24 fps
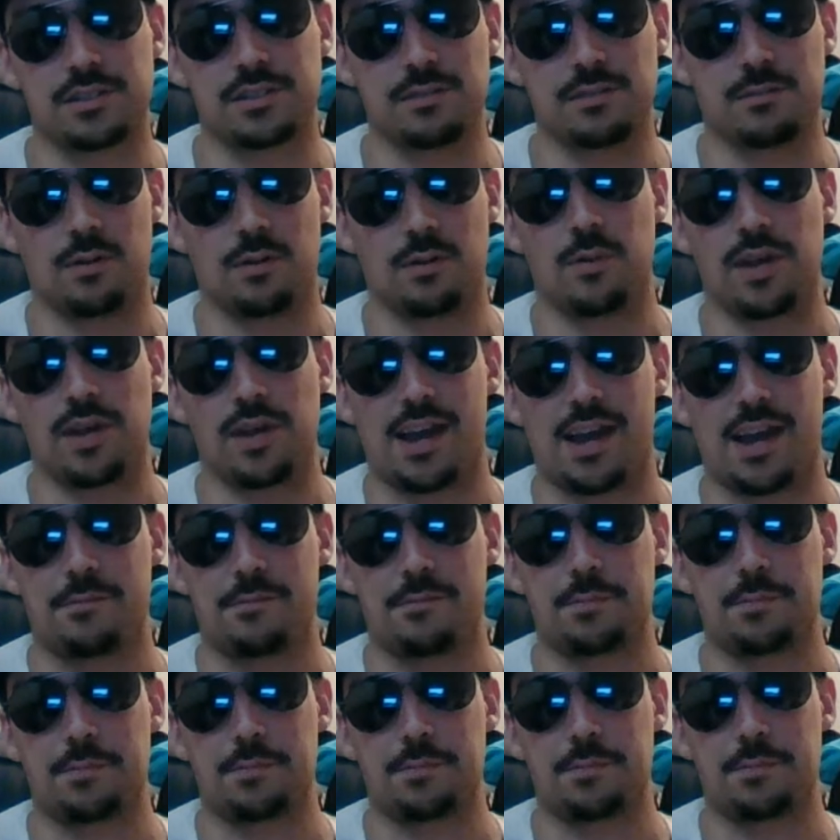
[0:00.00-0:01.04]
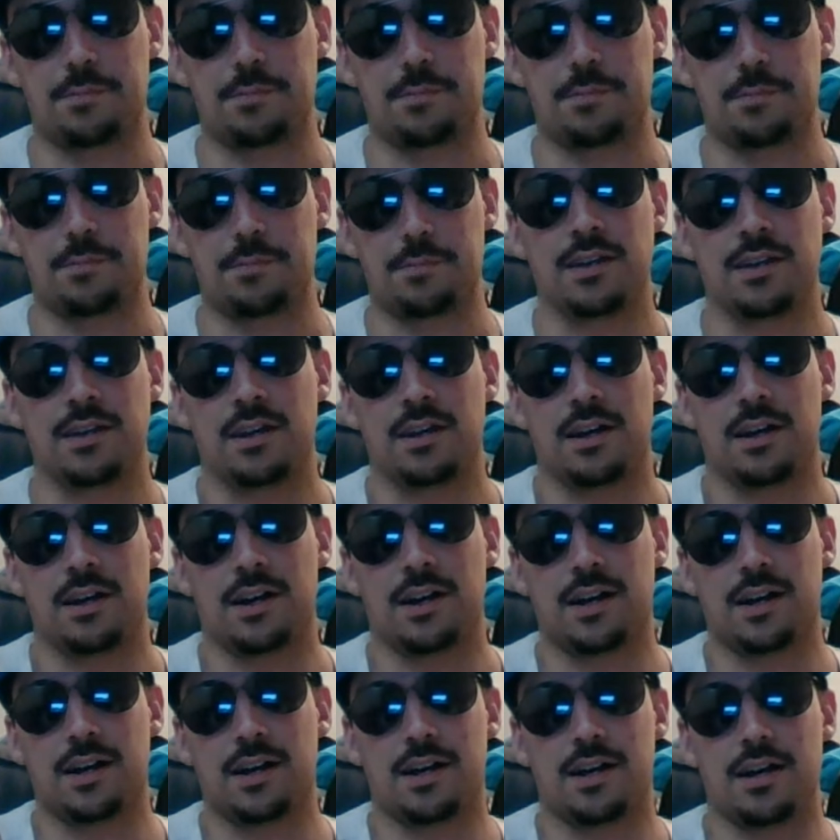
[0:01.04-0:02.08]
than what we have.
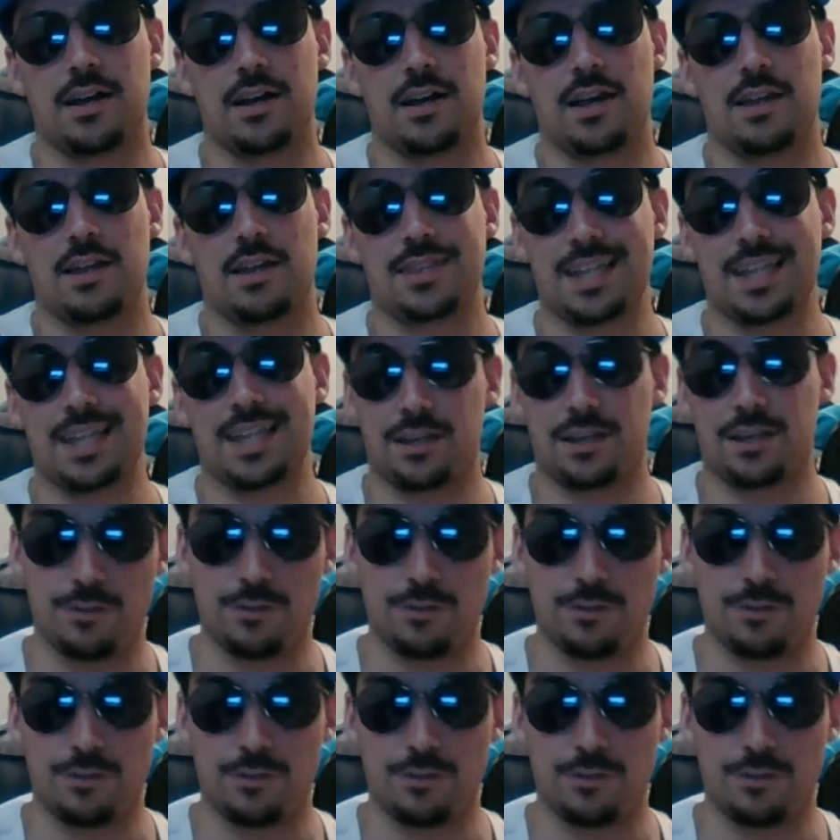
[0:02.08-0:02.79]
And